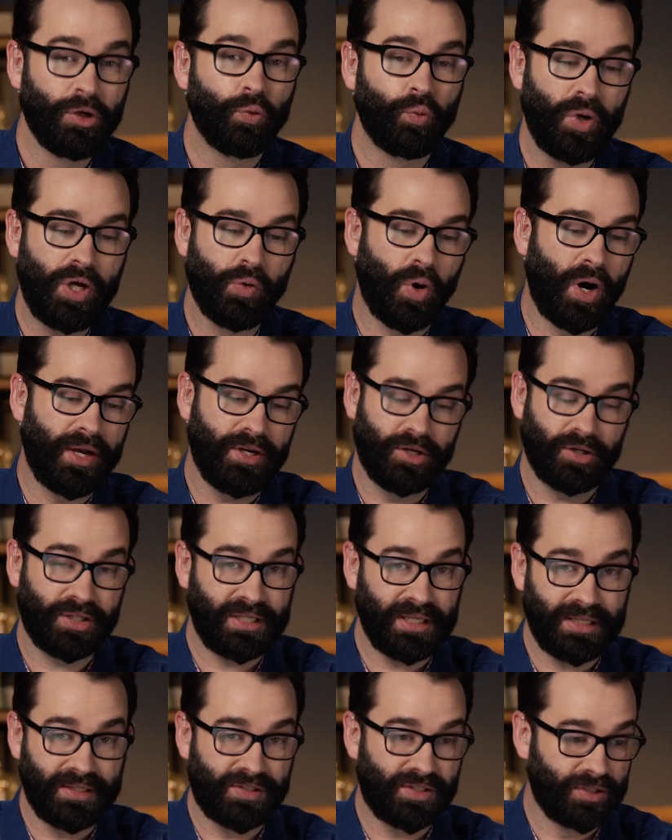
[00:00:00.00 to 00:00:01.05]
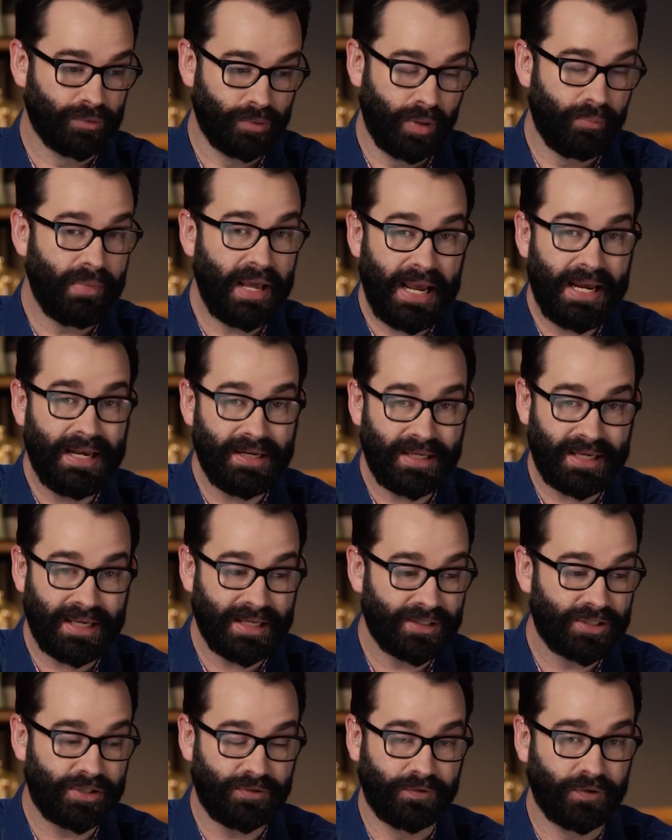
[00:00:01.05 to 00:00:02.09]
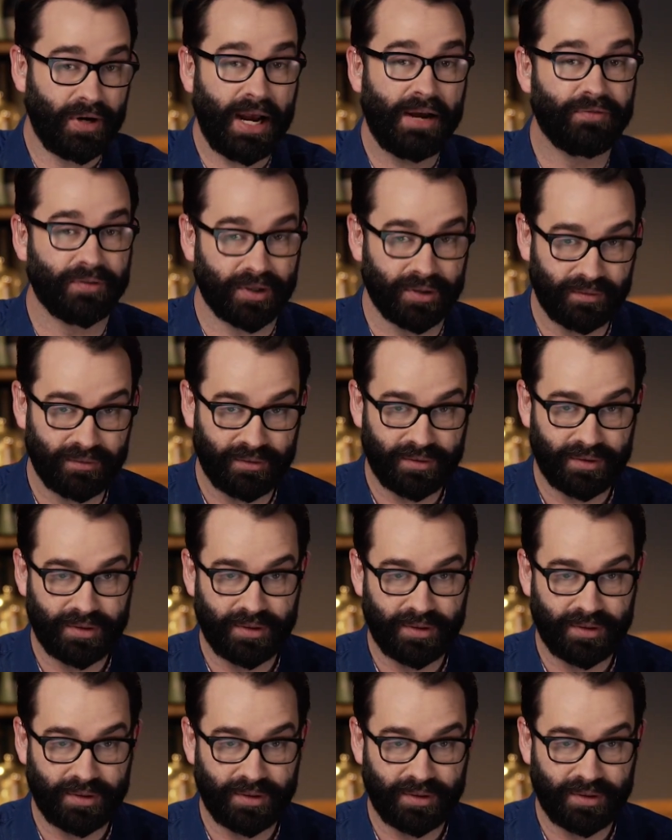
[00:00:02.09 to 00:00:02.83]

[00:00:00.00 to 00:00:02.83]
We want your kids to remain kids forever.